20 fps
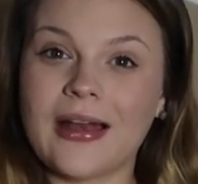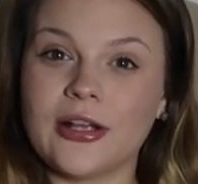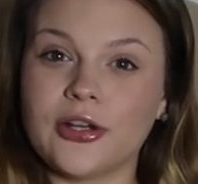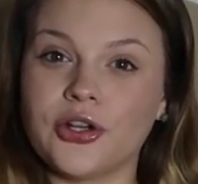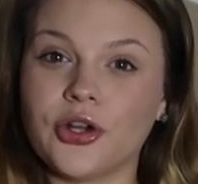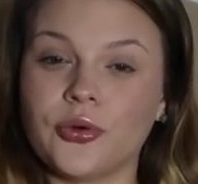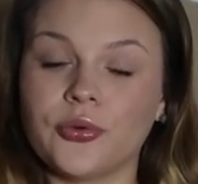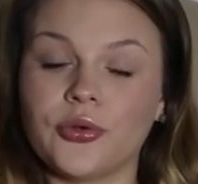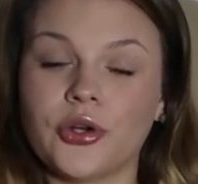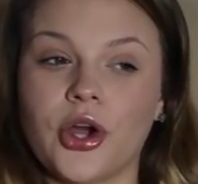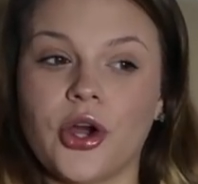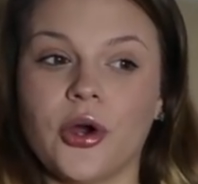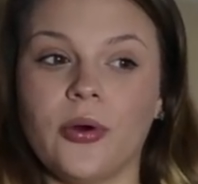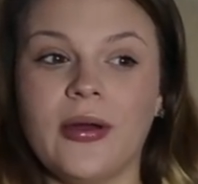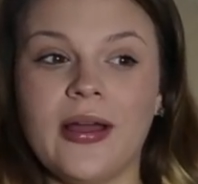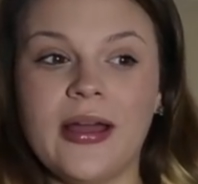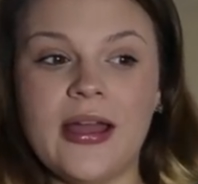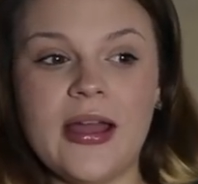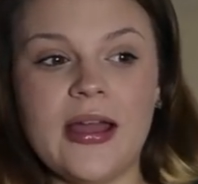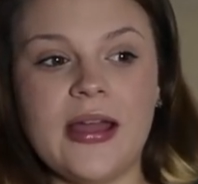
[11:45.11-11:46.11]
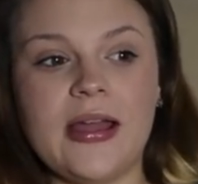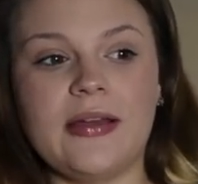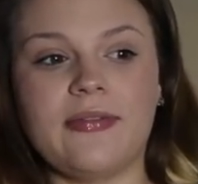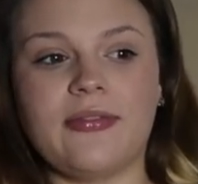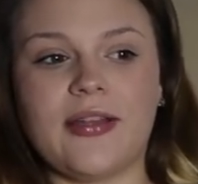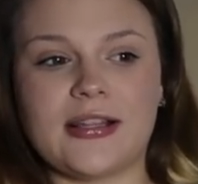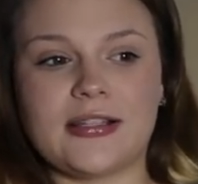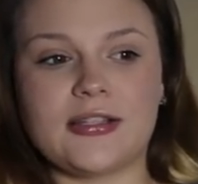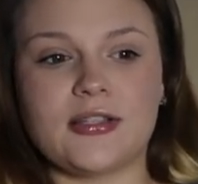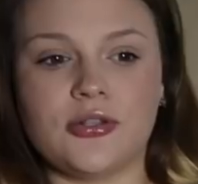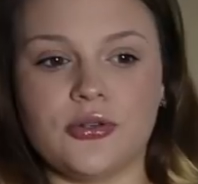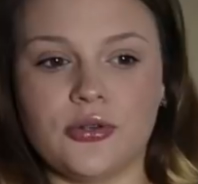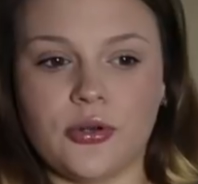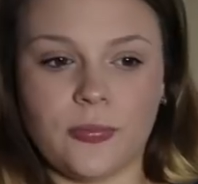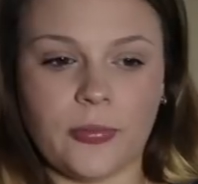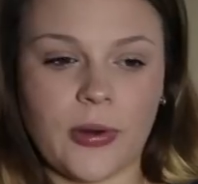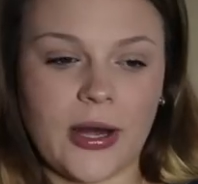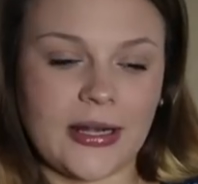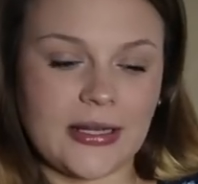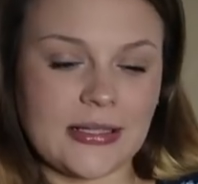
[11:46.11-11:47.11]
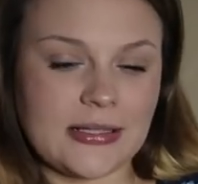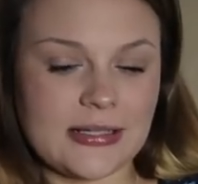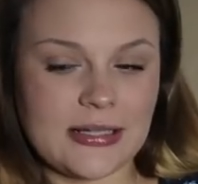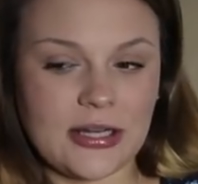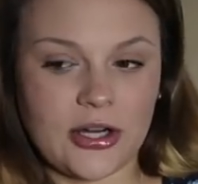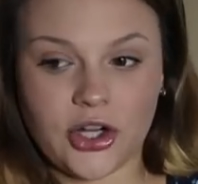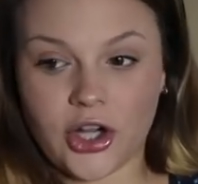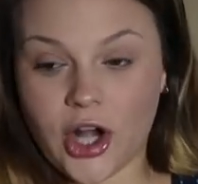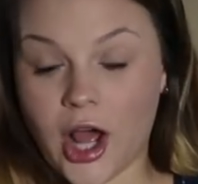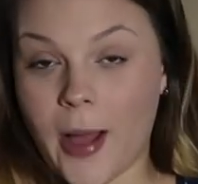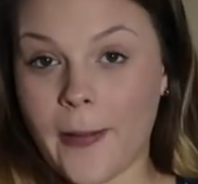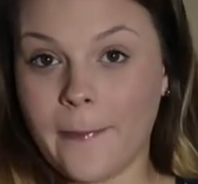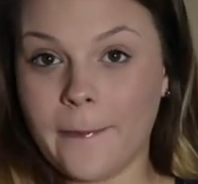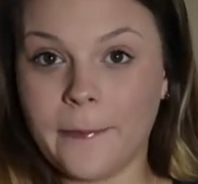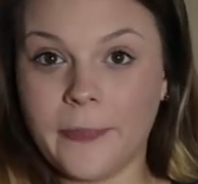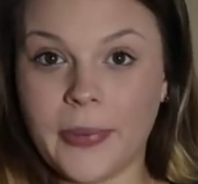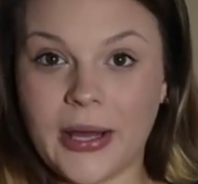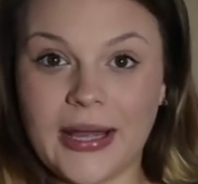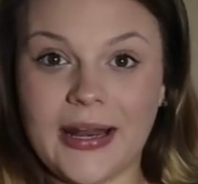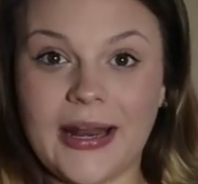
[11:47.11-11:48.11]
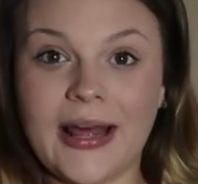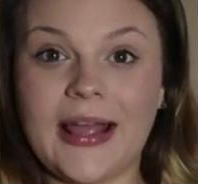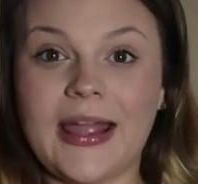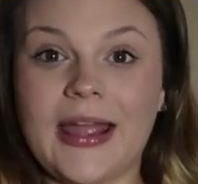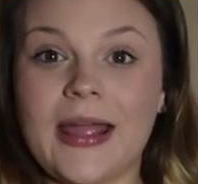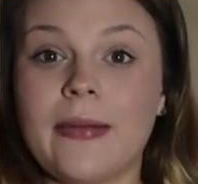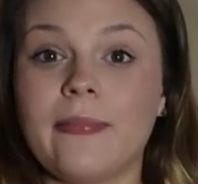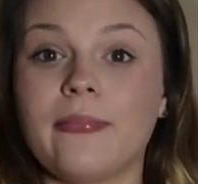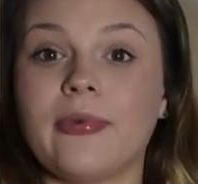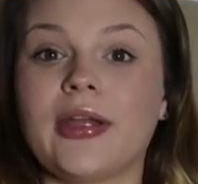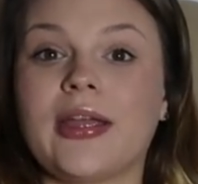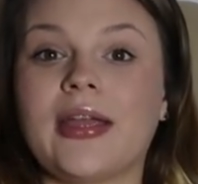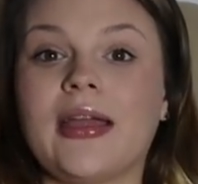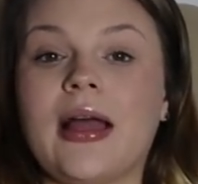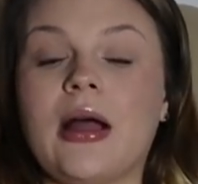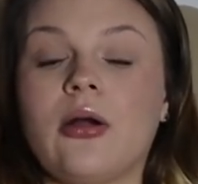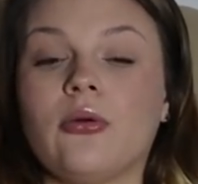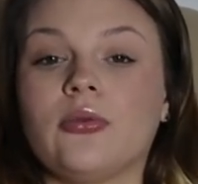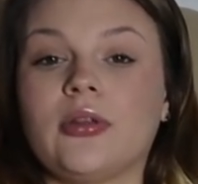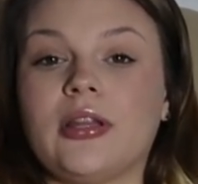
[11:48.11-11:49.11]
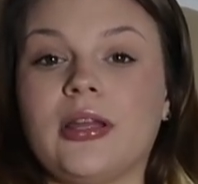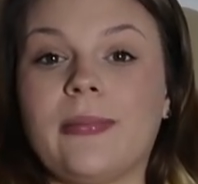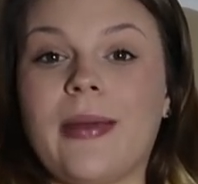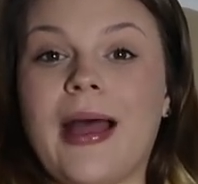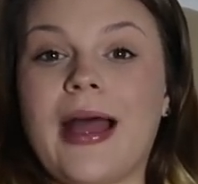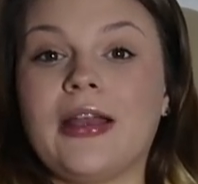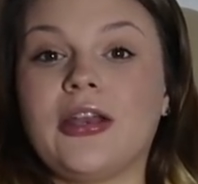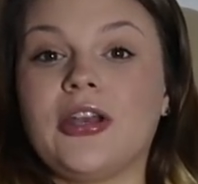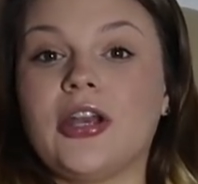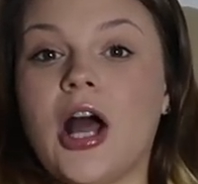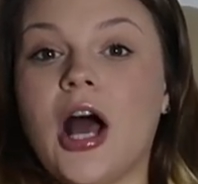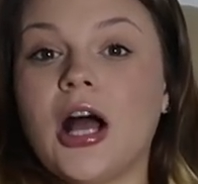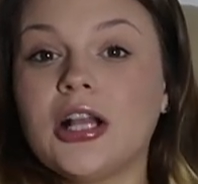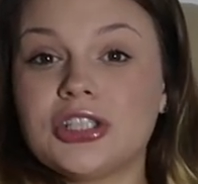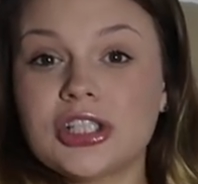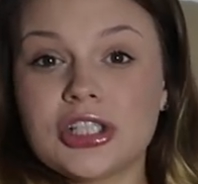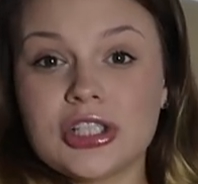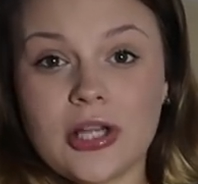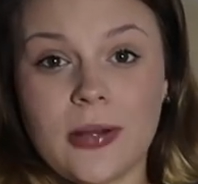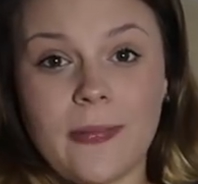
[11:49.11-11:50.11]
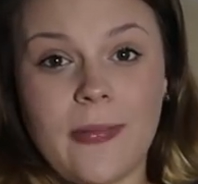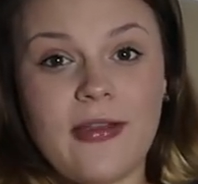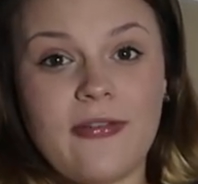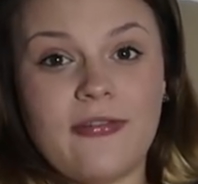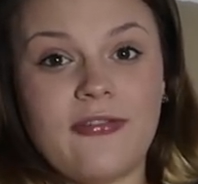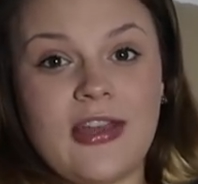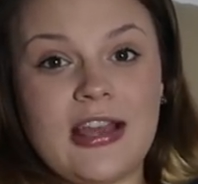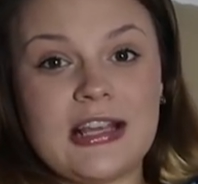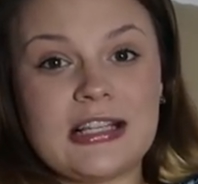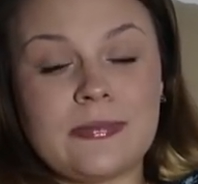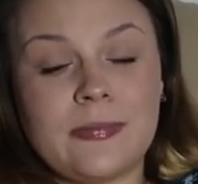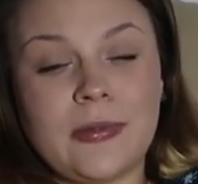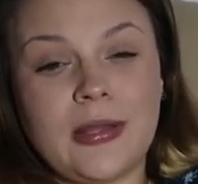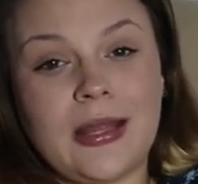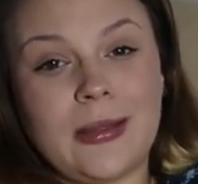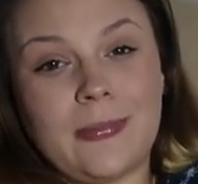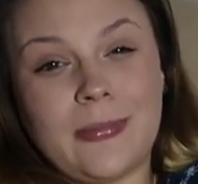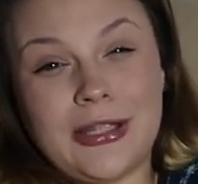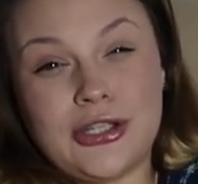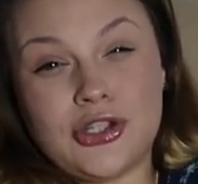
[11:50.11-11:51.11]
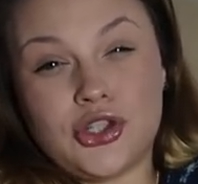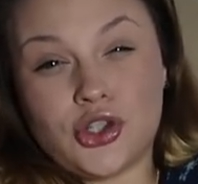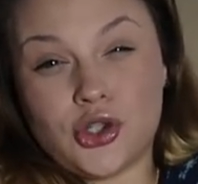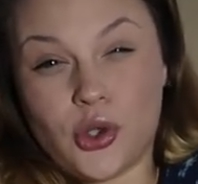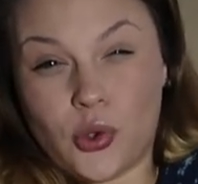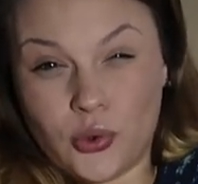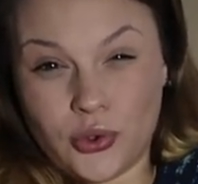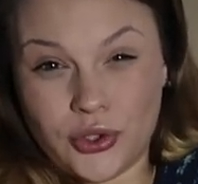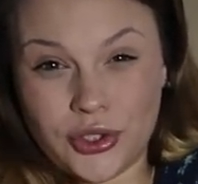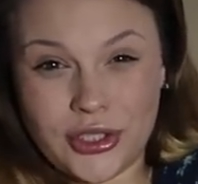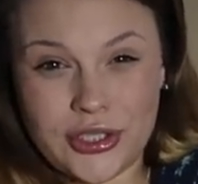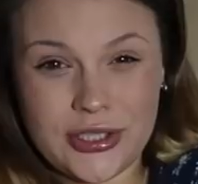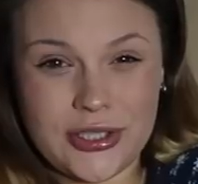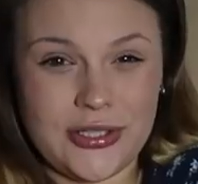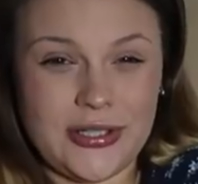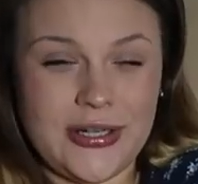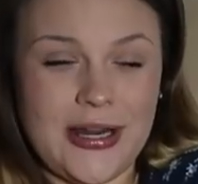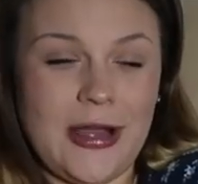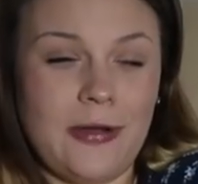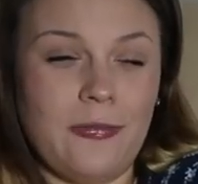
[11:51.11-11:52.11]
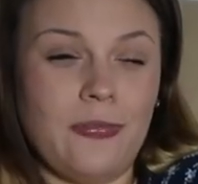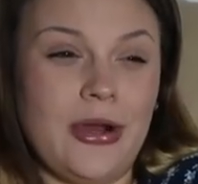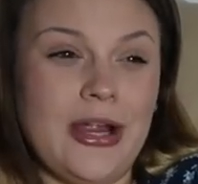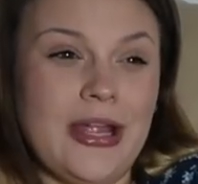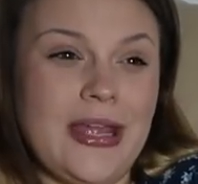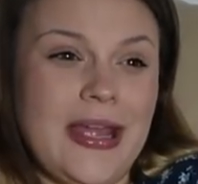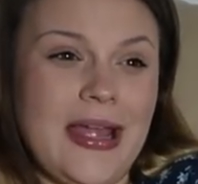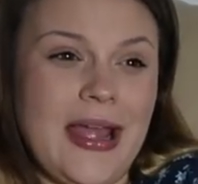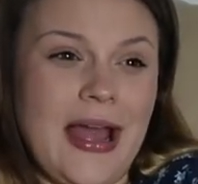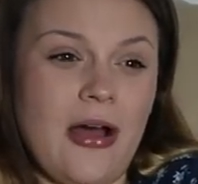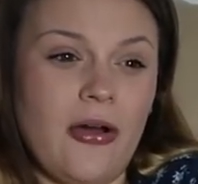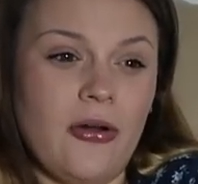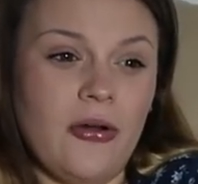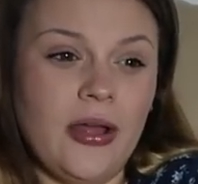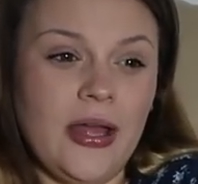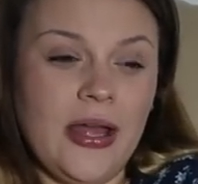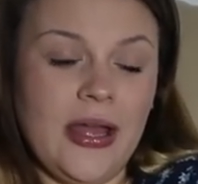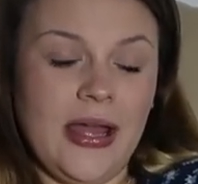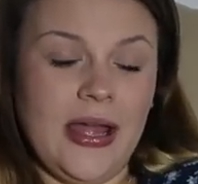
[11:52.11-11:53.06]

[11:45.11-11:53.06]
I don't know if that's due to pregnancy or not, but I am breaking out really bad, not just on my face, but like my shoulders are now breaking out.